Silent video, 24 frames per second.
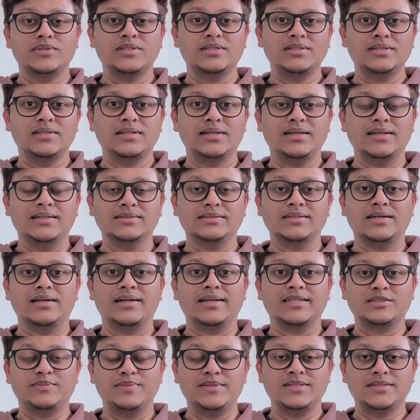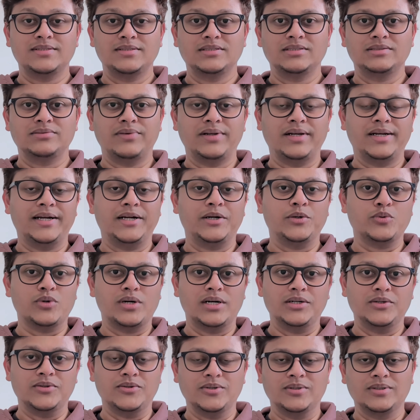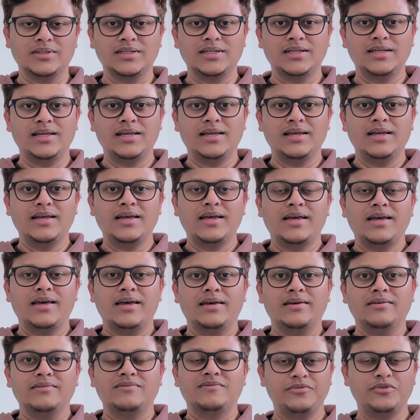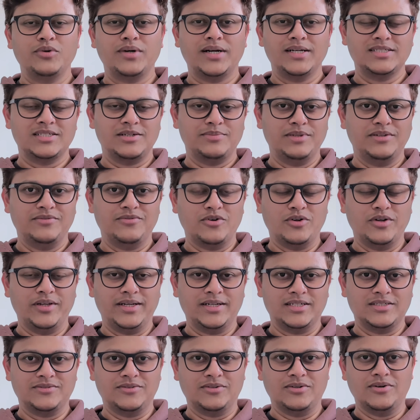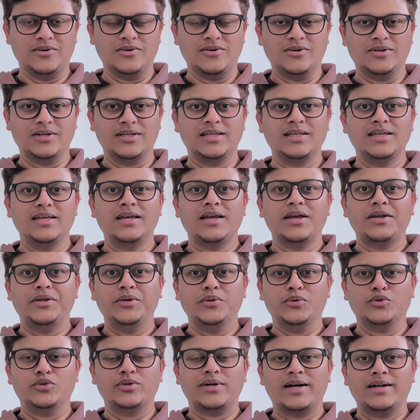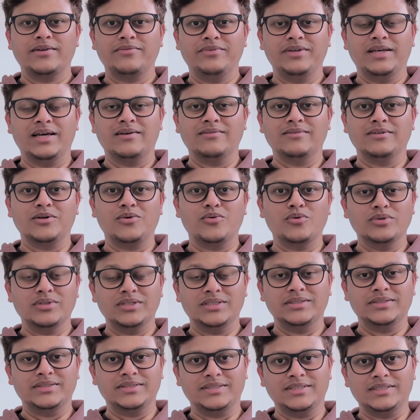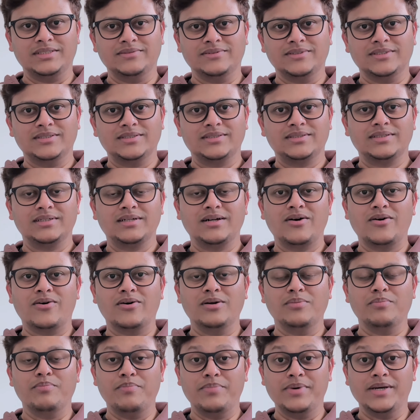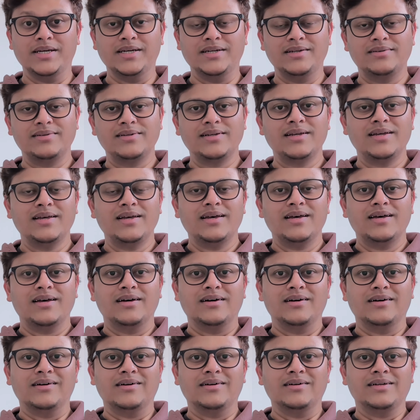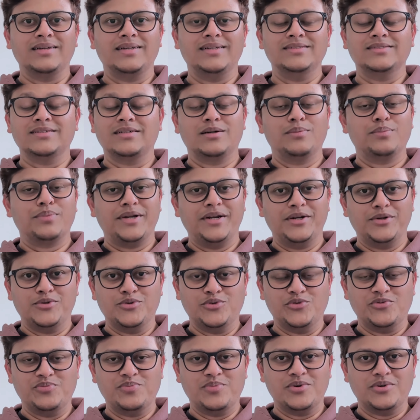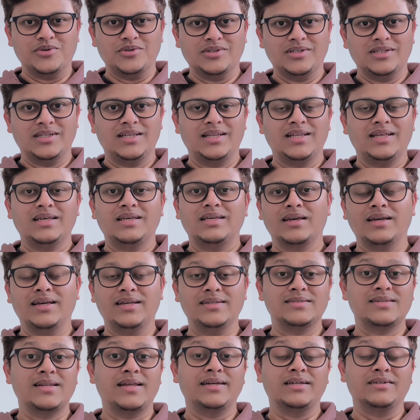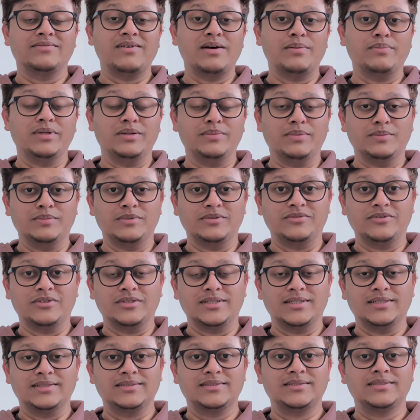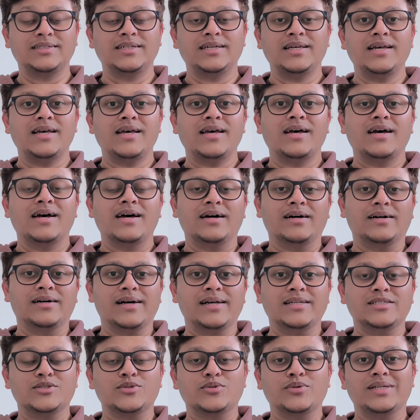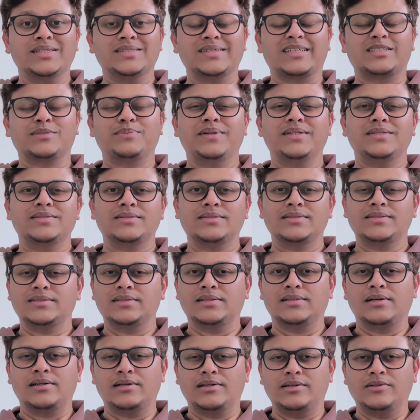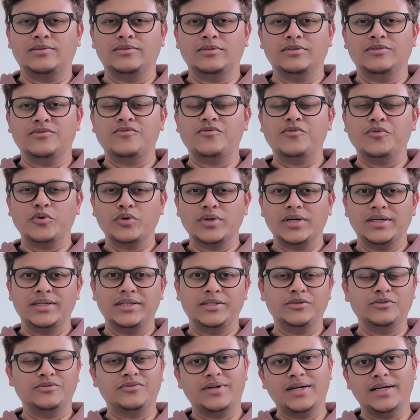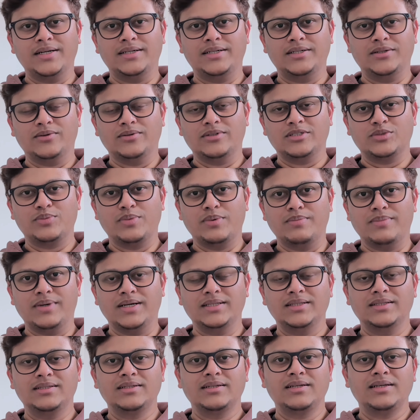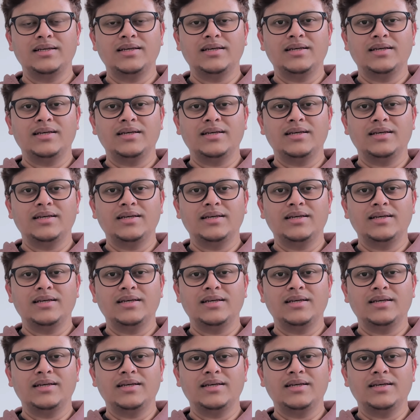one is our expenses related to our dog. If you guys have been following us for long, you know that we have a golden retriever called Bear. He's a complete goofball. He's like a family member for us. And so his expenses are around $400 to $500 per month,